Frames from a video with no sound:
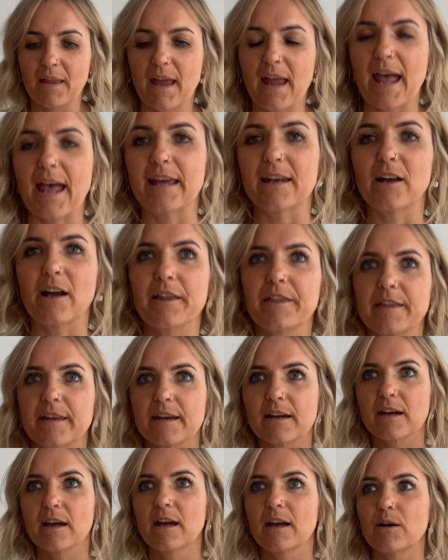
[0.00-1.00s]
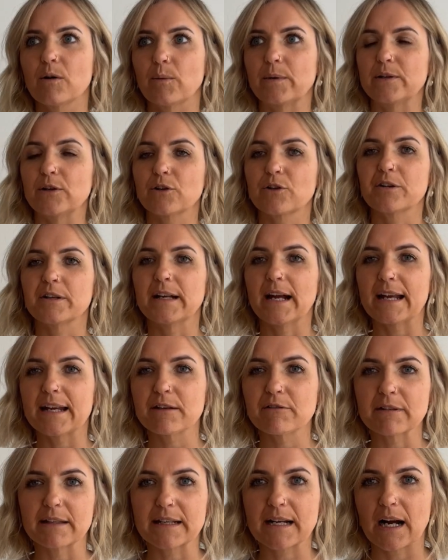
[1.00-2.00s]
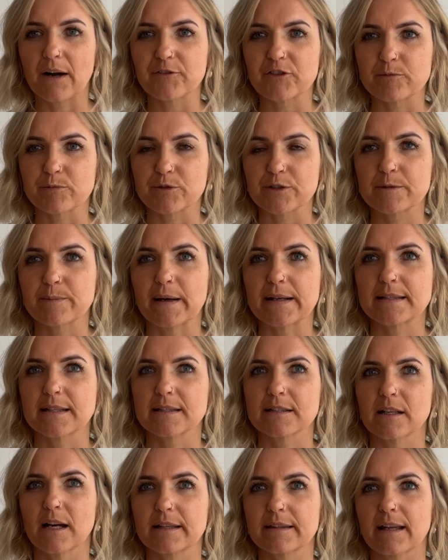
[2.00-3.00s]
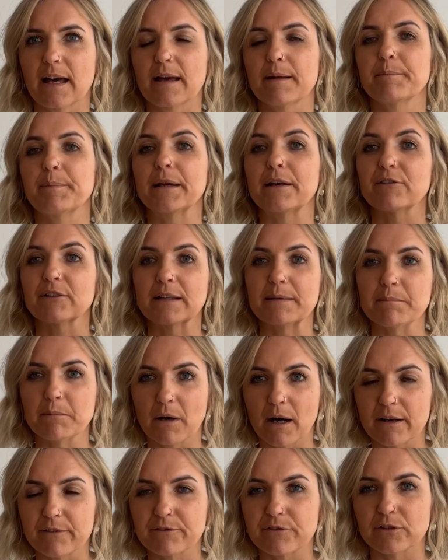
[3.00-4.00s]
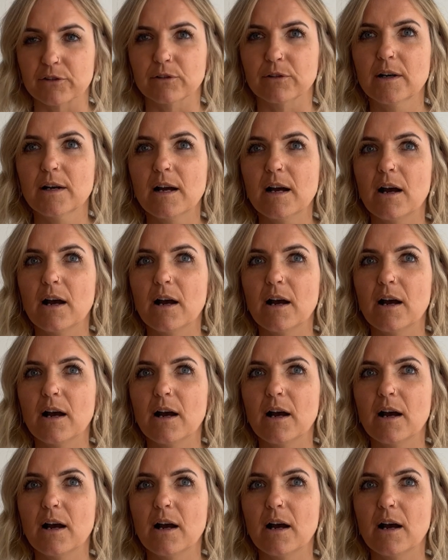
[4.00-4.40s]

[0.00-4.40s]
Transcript: And I think when you're creating really comfortable spaces like that, being really mindful